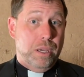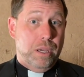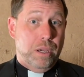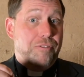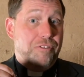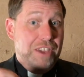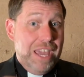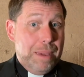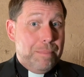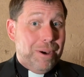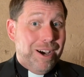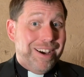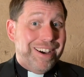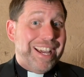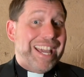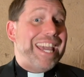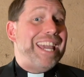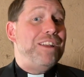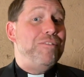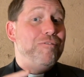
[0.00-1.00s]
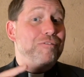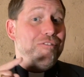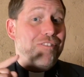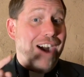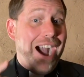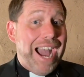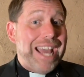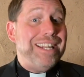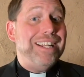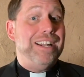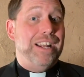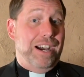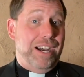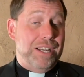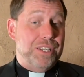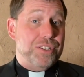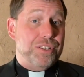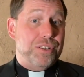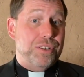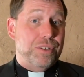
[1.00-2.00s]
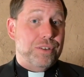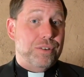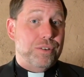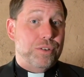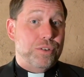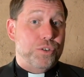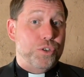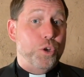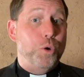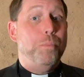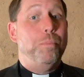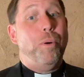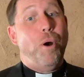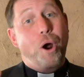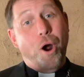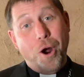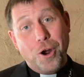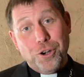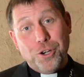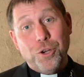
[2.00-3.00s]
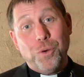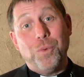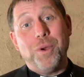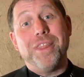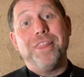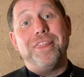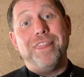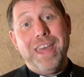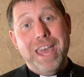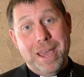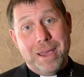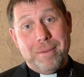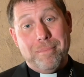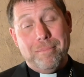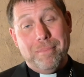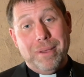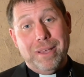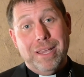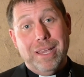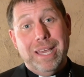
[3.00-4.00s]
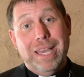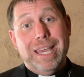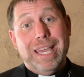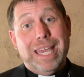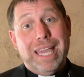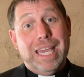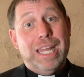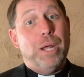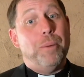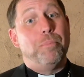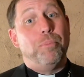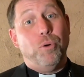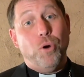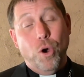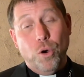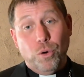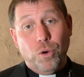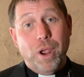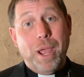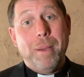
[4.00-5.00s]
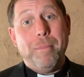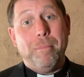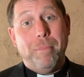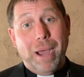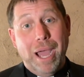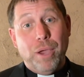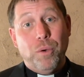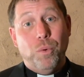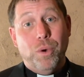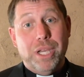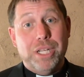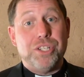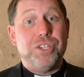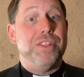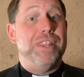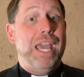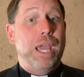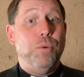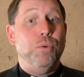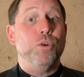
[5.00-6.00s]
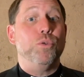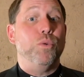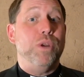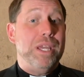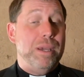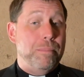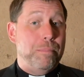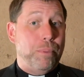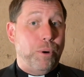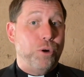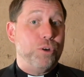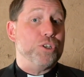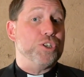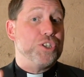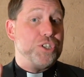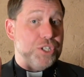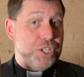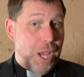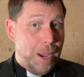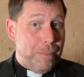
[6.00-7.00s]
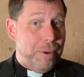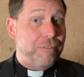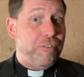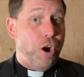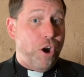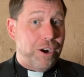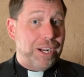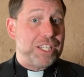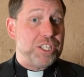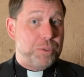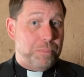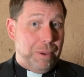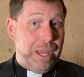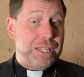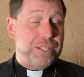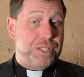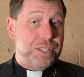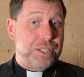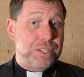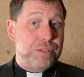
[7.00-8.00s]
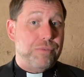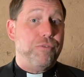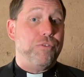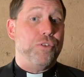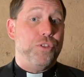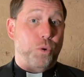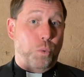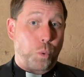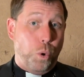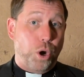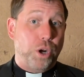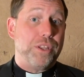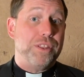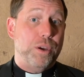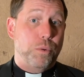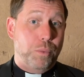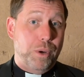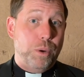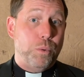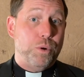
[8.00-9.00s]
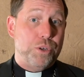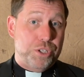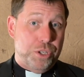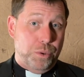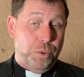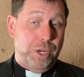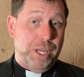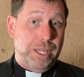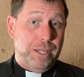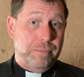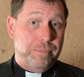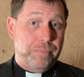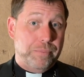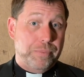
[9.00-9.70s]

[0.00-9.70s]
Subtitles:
FEMA invited us to partner with them in a program by which they would reimburse some of our expenses for the work that we were doing.